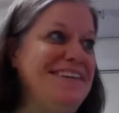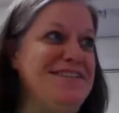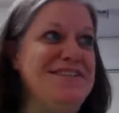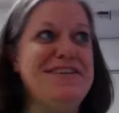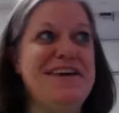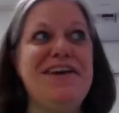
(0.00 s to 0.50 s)

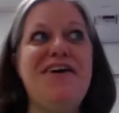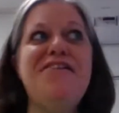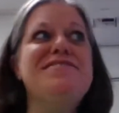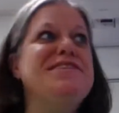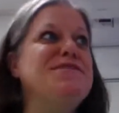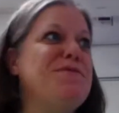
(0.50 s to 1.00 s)
She's got
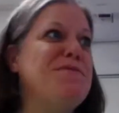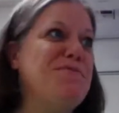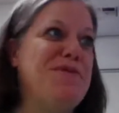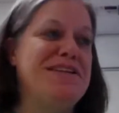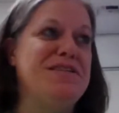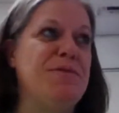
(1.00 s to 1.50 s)
all these people
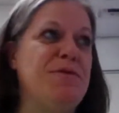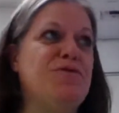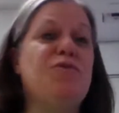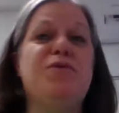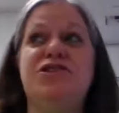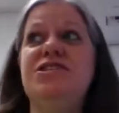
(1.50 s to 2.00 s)
wanting to be with
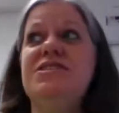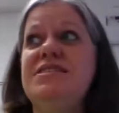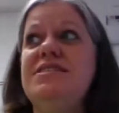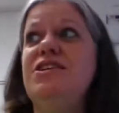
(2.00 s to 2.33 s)
her, but she's,